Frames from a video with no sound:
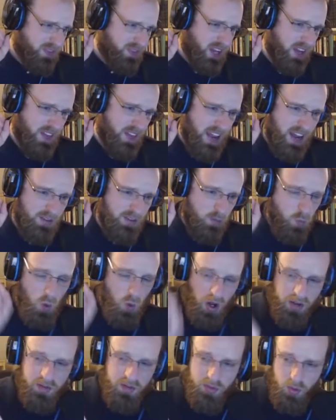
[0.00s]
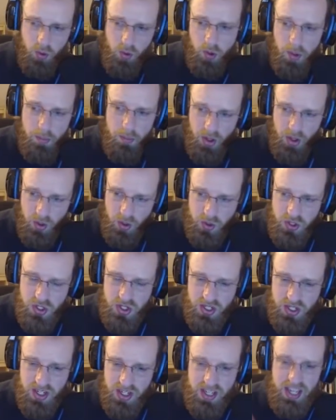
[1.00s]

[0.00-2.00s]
and they have one forum post